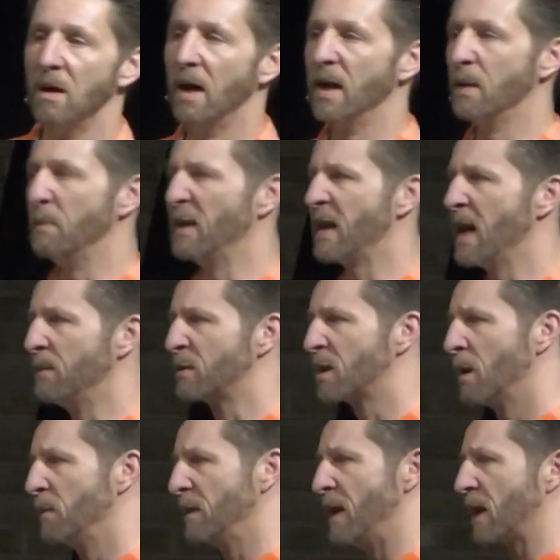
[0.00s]
And it became
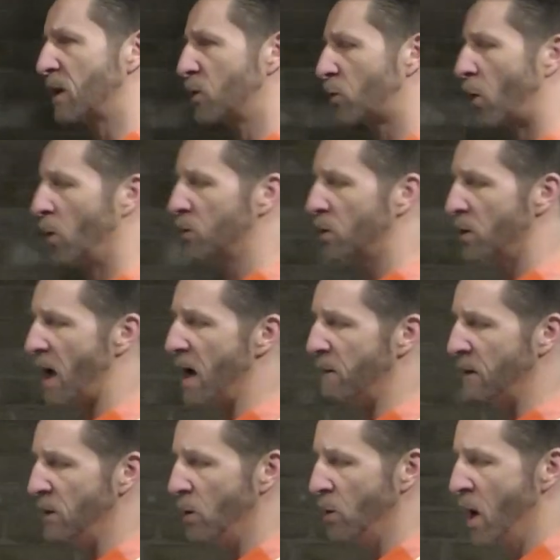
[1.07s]
something that controlled your
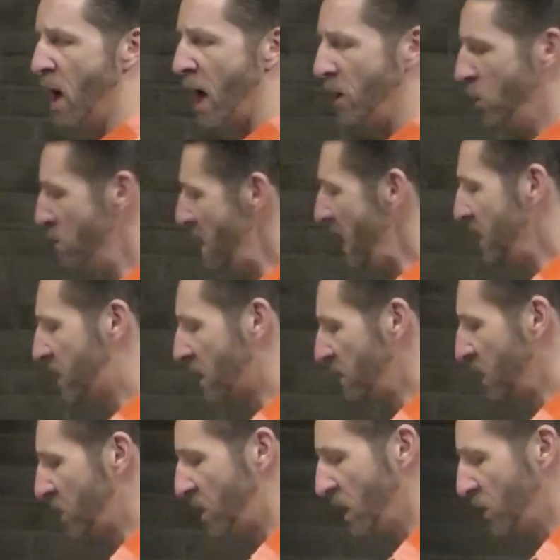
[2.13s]
life. And you made some
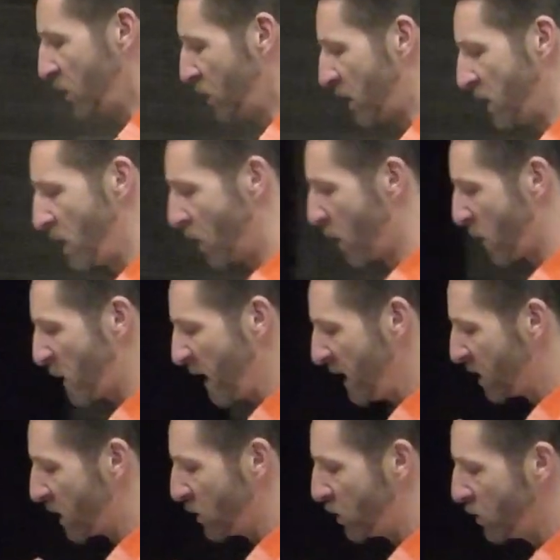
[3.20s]
decisions, and there are
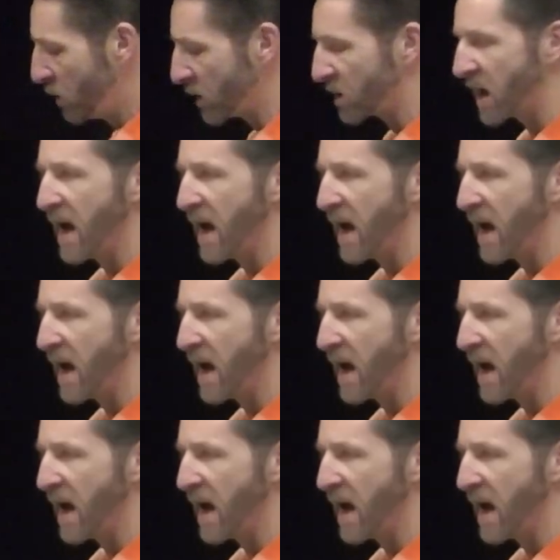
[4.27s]
things that you just